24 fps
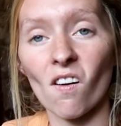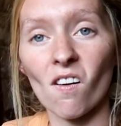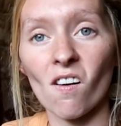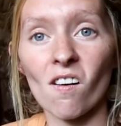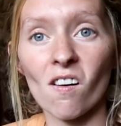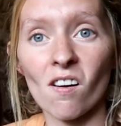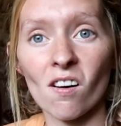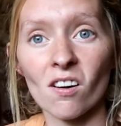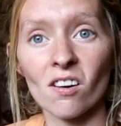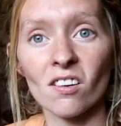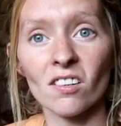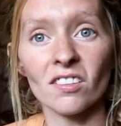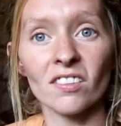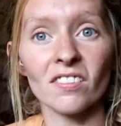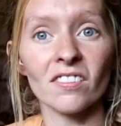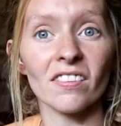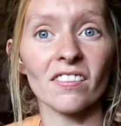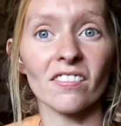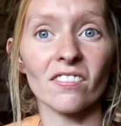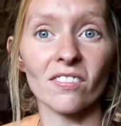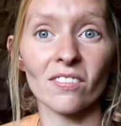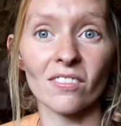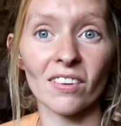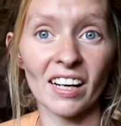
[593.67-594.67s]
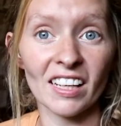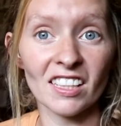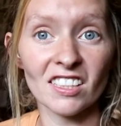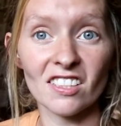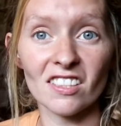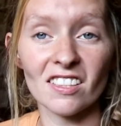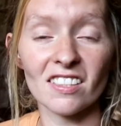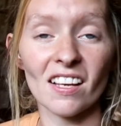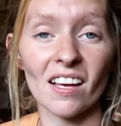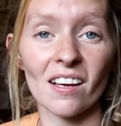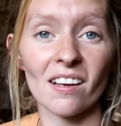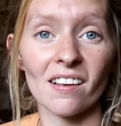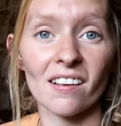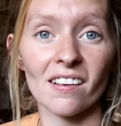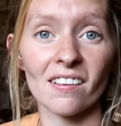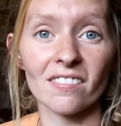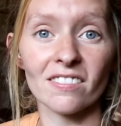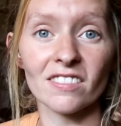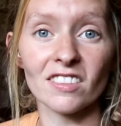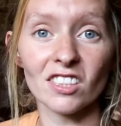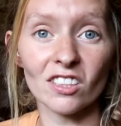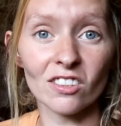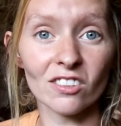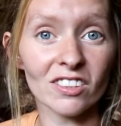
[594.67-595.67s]
all ranges
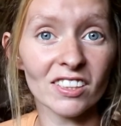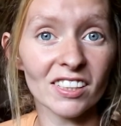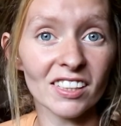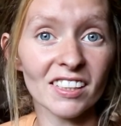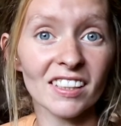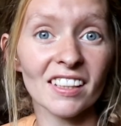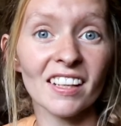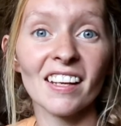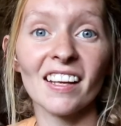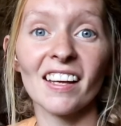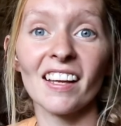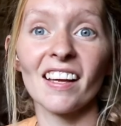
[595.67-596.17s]
of children.